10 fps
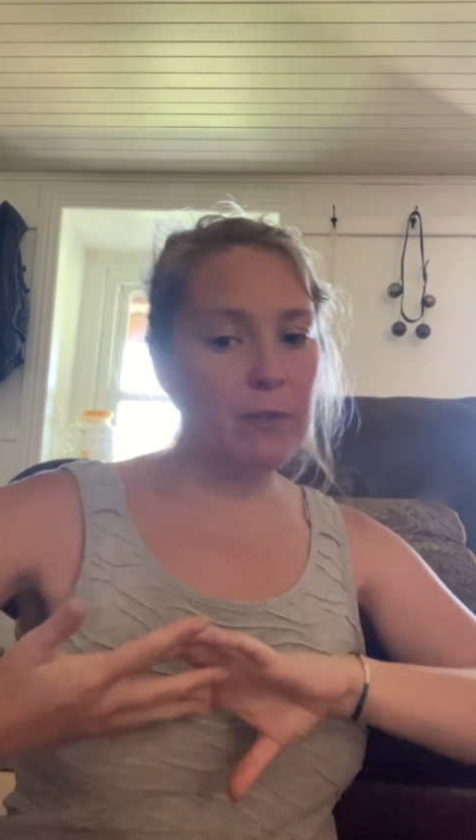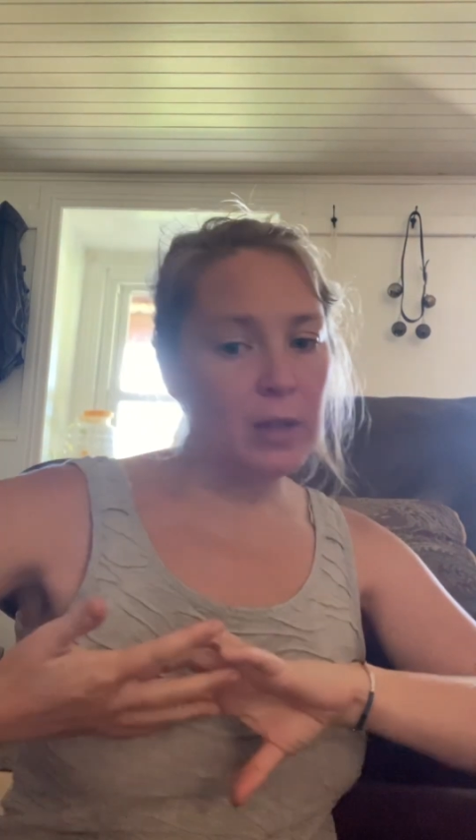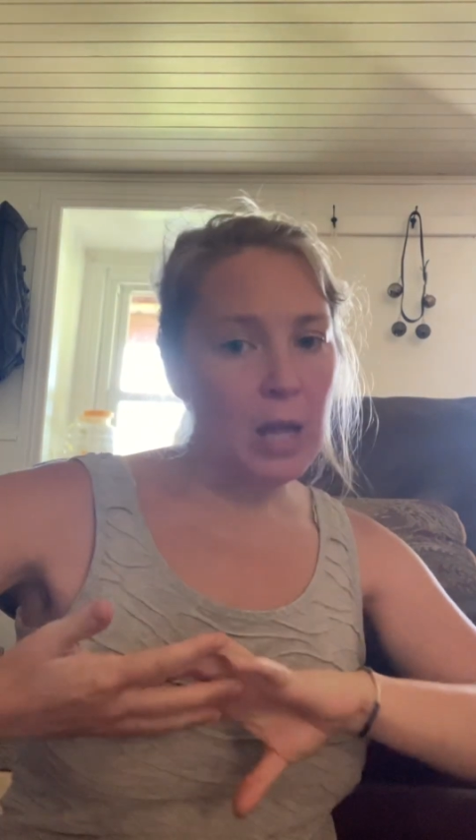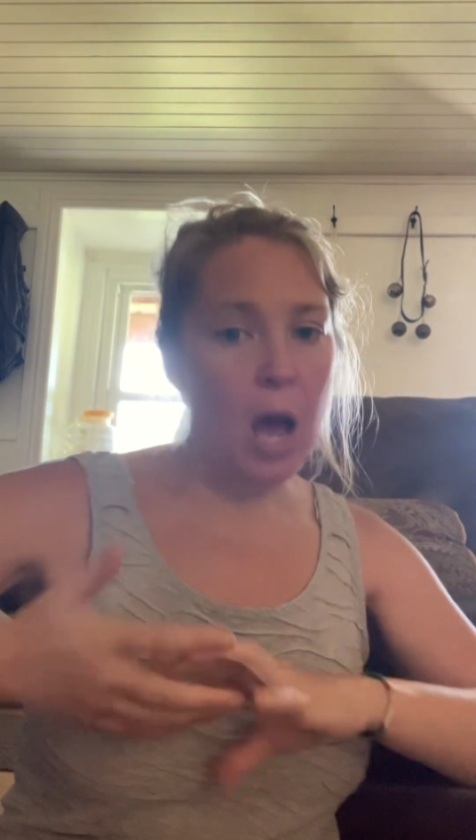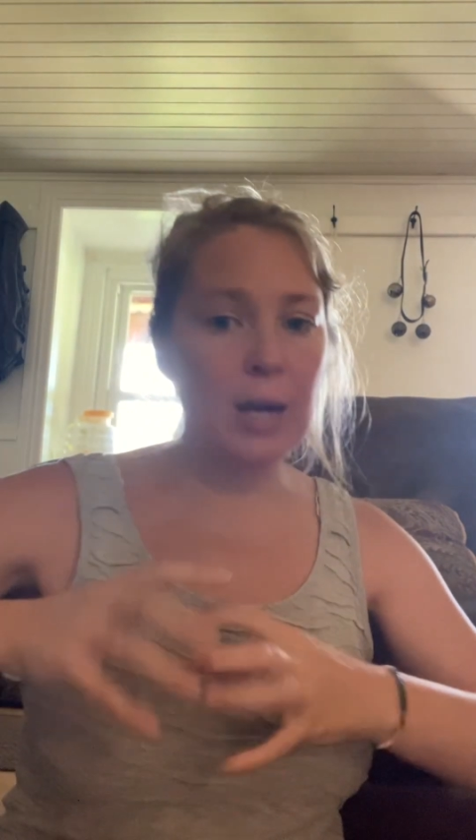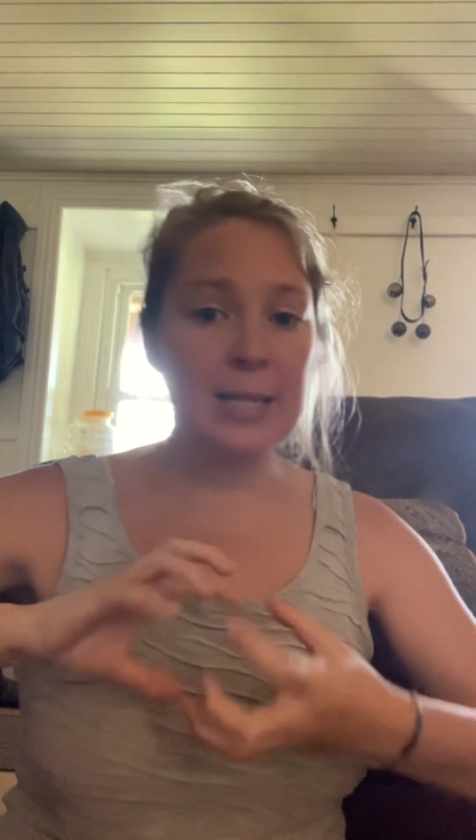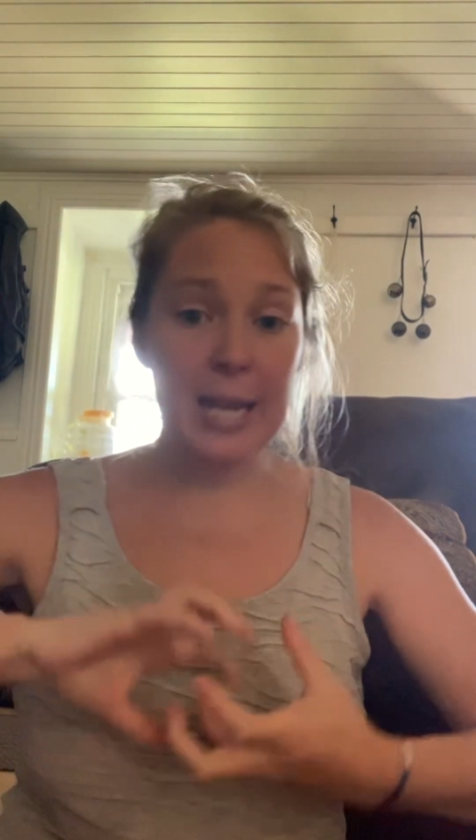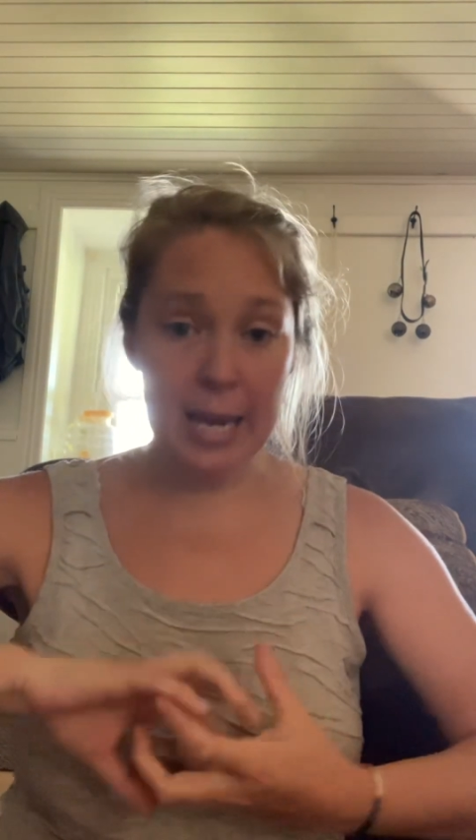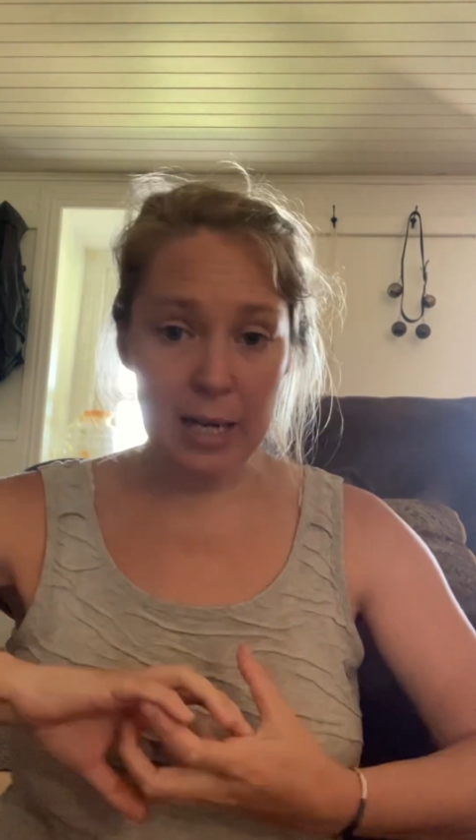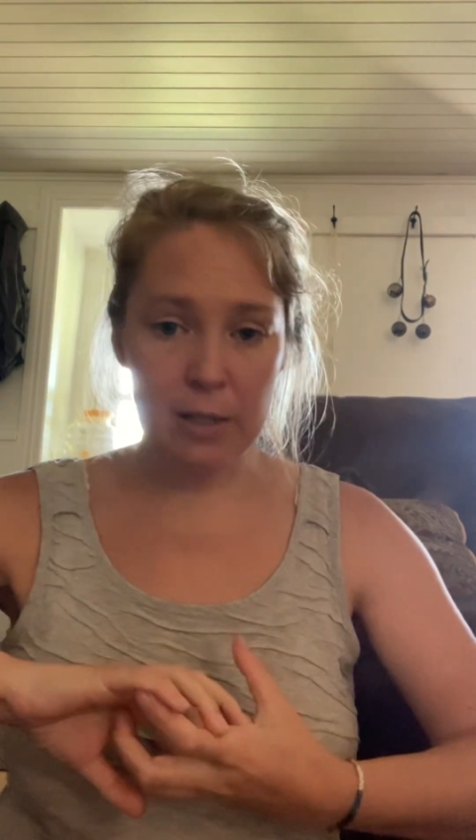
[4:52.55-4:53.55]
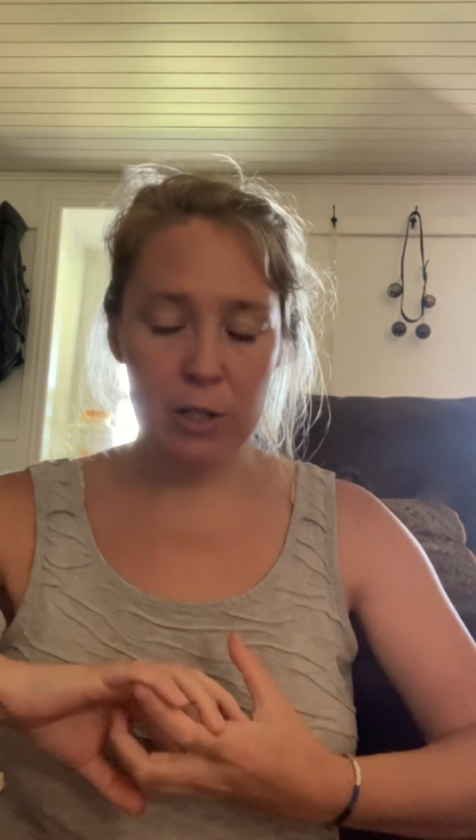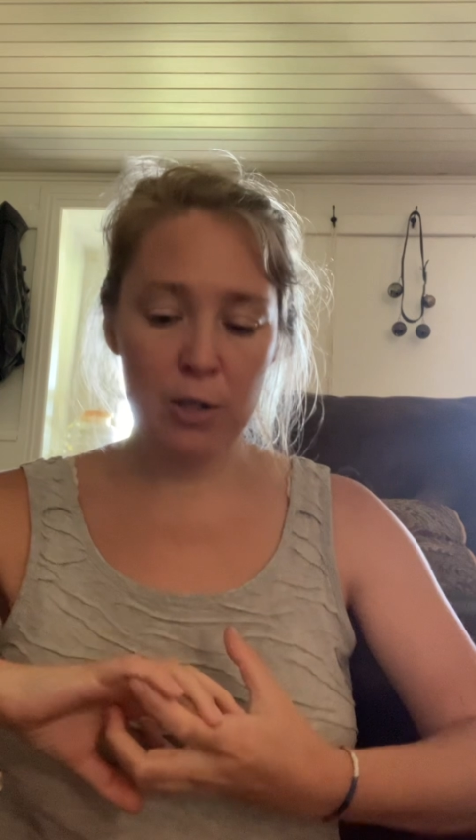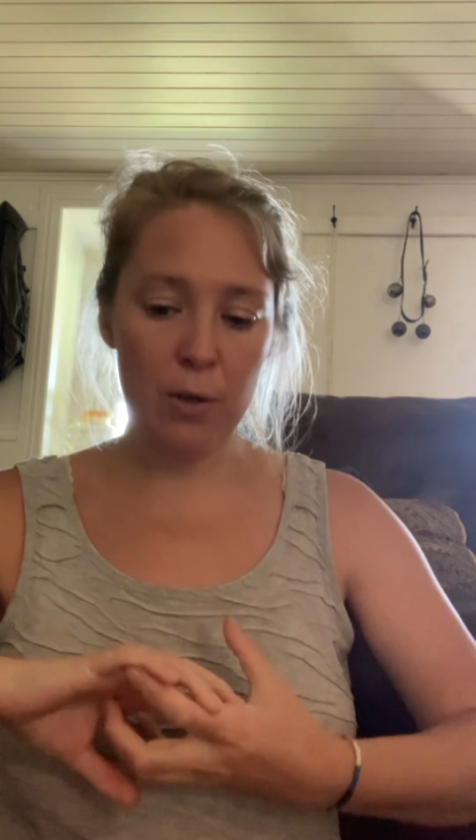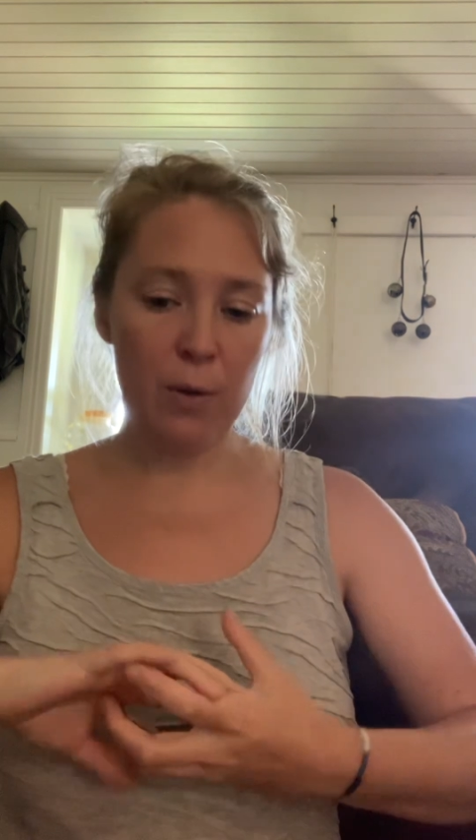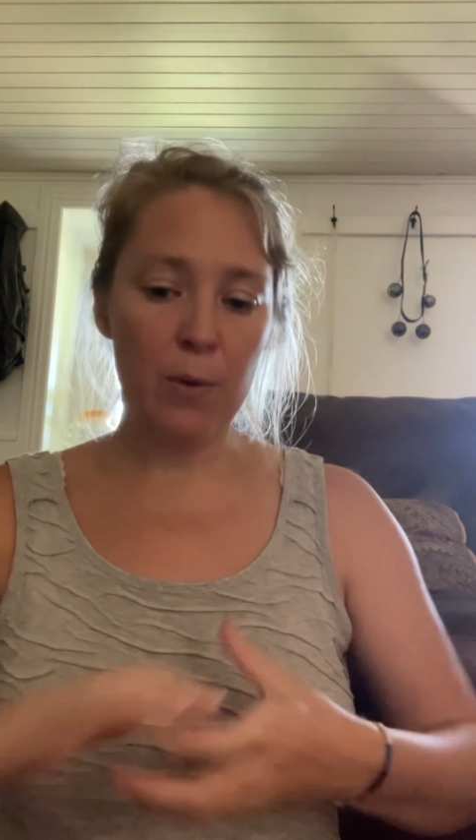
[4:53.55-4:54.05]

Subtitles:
locked into